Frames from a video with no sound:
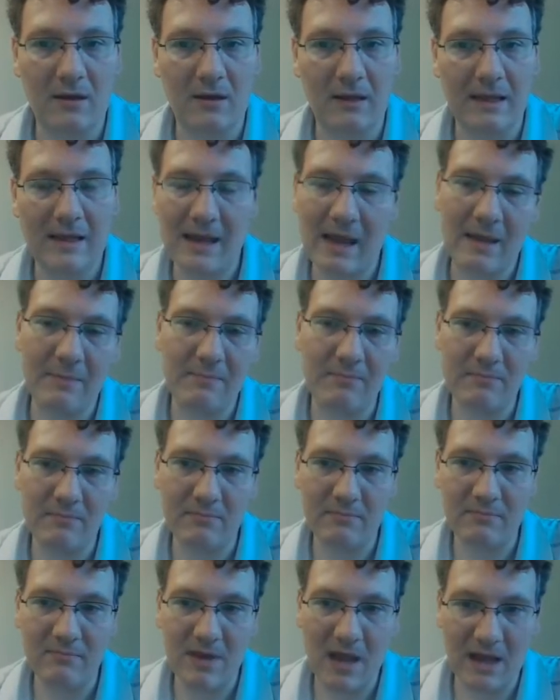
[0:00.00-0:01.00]
And I'm
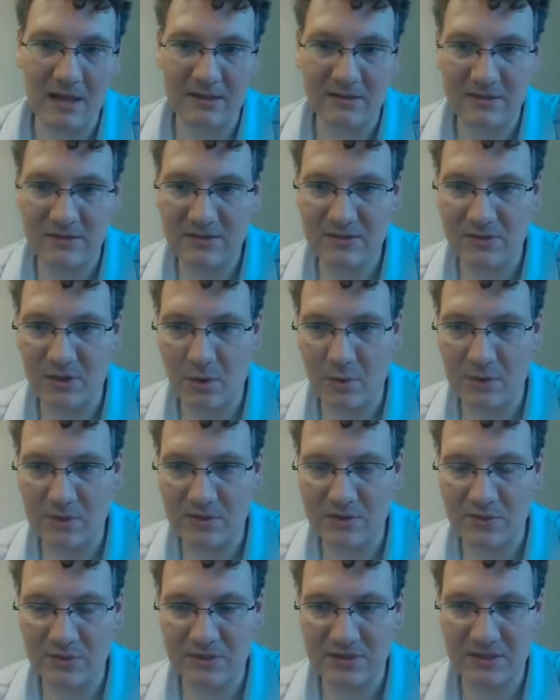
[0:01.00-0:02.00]
not so
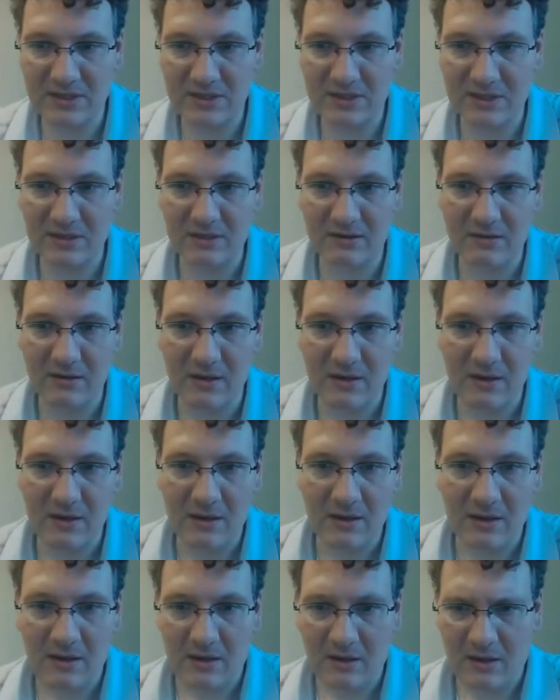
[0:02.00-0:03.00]
interested in
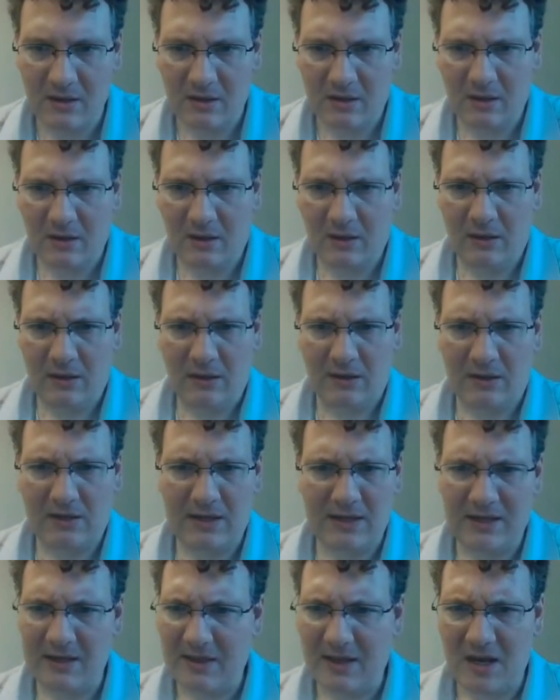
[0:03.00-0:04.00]

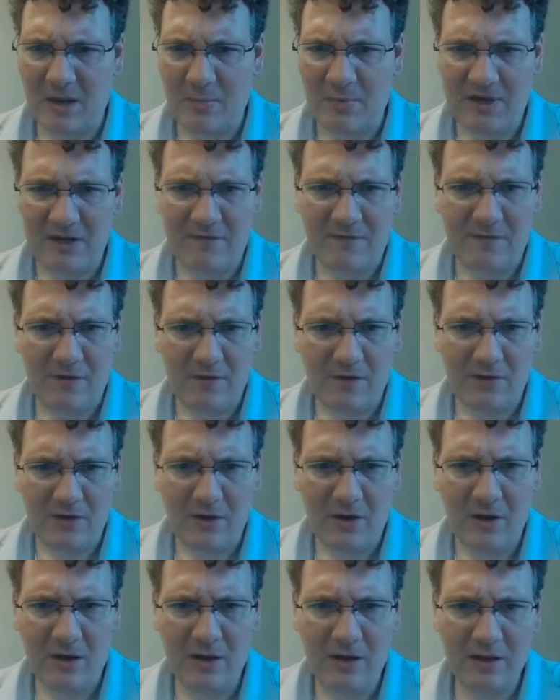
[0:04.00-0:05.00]
cleaning that up any
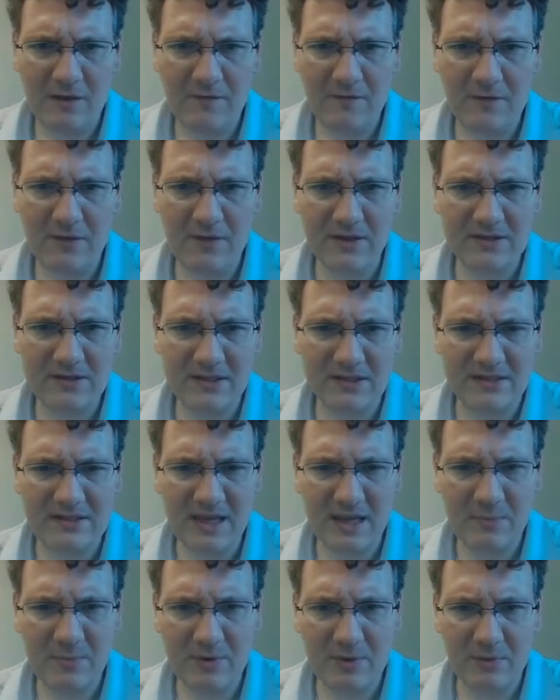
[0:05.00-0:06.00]
further. For this
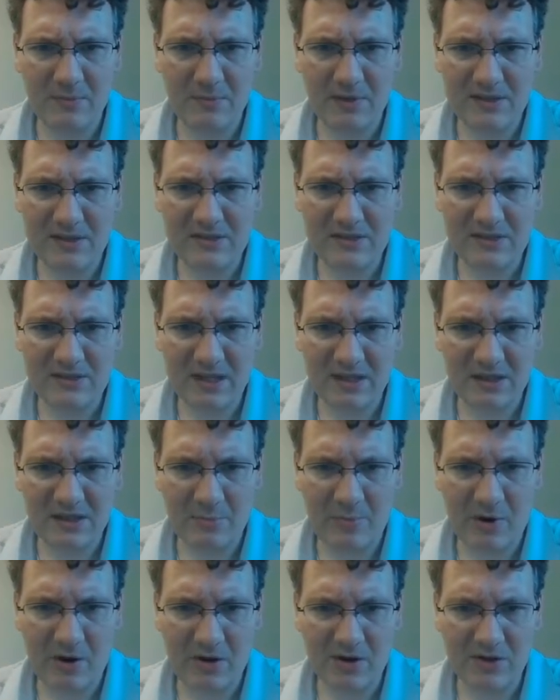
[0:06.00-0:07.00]
example, let's just get the
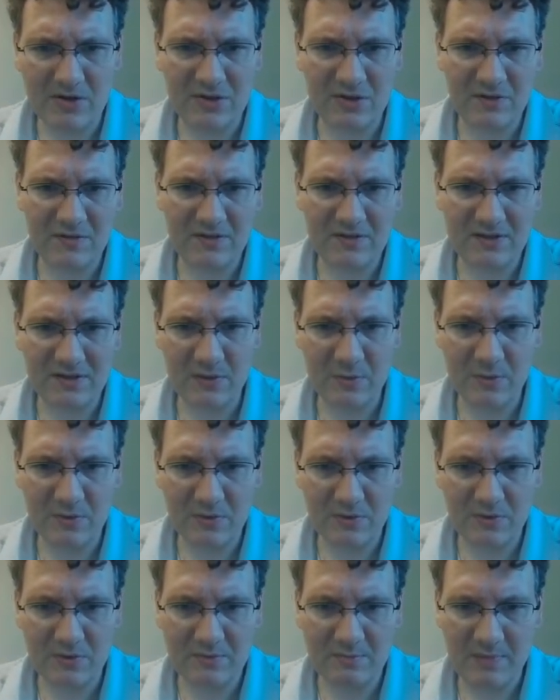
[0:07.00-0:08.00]
partial of z
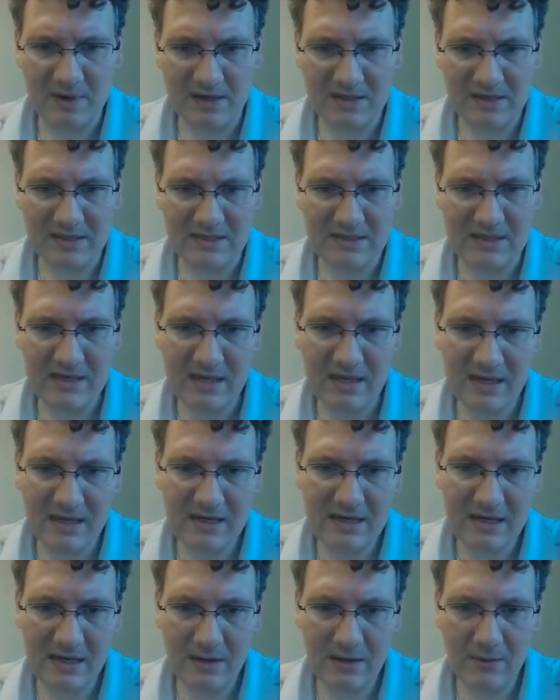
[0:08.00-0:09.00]
with respect to t
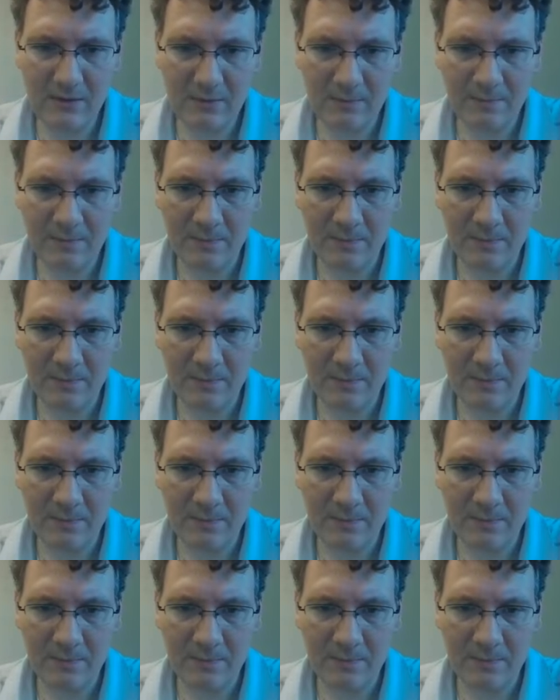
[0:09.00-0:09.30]
now.